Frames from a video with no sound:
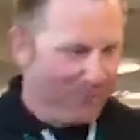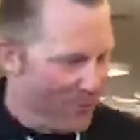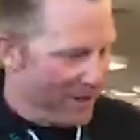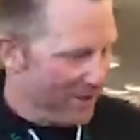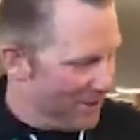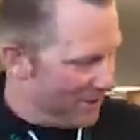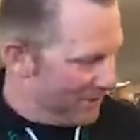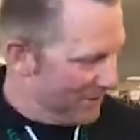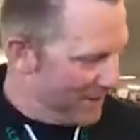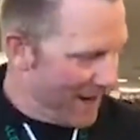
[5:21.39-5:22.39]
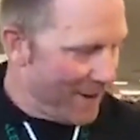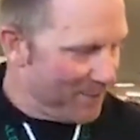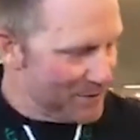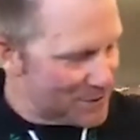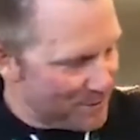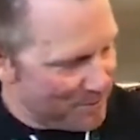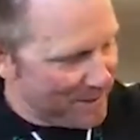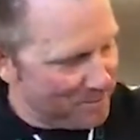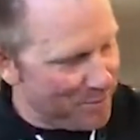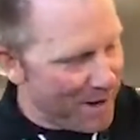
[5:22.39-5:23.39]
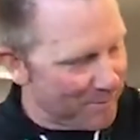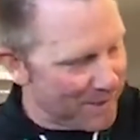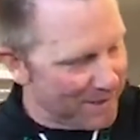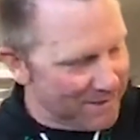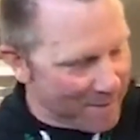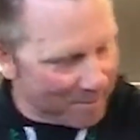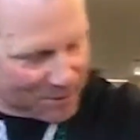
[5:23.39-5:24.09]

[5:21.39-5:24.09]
The winner happens to be pumpkin number